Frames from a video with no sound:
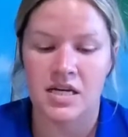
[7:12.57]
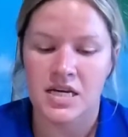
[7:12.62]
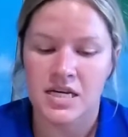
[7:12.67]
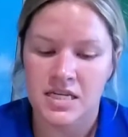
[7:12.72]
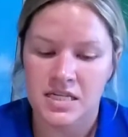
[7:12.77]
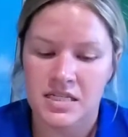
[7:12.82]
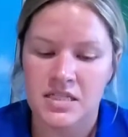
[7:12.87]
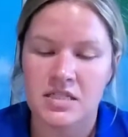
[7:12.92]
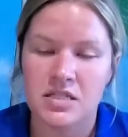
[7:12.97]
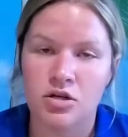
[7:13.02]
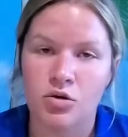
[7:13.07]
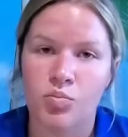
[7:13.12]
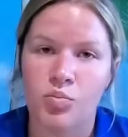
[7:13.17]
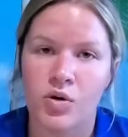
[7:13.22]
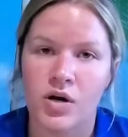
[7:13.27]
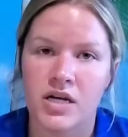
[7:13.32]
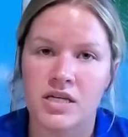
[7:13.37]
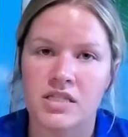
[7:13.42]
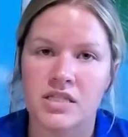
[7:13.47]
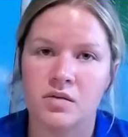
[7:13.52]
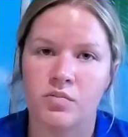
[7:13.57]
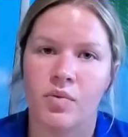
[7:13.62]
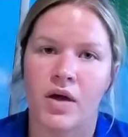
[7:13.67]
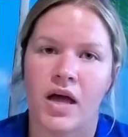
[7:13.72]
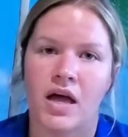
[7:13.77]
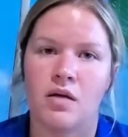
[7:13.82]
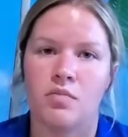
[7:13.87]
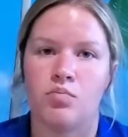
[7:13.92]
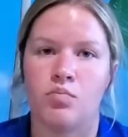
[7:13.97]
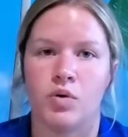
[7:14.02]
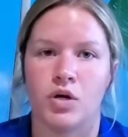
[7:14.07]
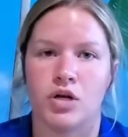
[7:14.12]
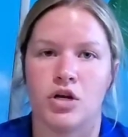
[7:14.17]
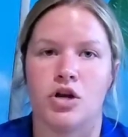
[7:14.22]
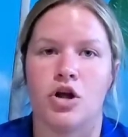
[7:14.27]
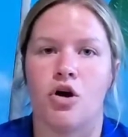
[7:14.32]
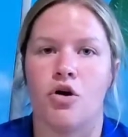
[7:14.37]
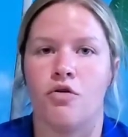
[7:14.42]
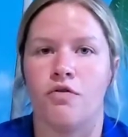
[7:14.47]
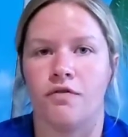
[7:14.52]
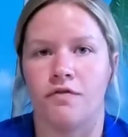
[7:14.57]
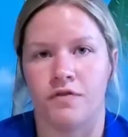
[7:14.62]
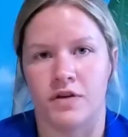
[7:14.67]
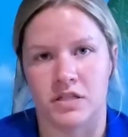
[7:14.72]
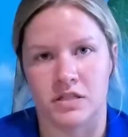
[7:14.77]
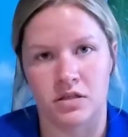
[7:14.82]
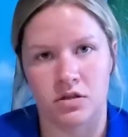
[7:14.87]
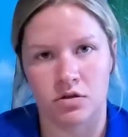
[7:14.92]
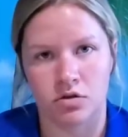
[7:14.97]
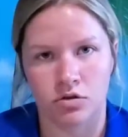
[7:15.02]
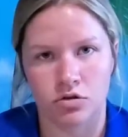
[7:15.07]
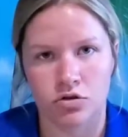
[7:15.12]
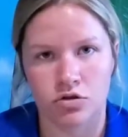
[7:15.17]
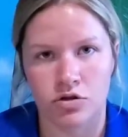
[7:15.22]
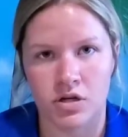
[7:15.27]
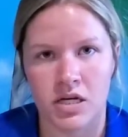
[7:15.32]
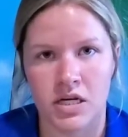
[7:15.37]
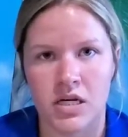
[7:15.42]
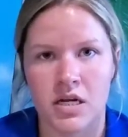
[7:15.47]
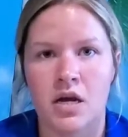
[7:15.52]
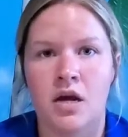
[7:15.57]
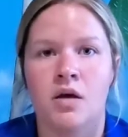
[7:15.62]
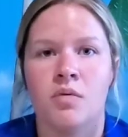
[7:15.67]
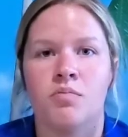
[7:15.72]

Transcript: Still praise and pet, but no physical treat,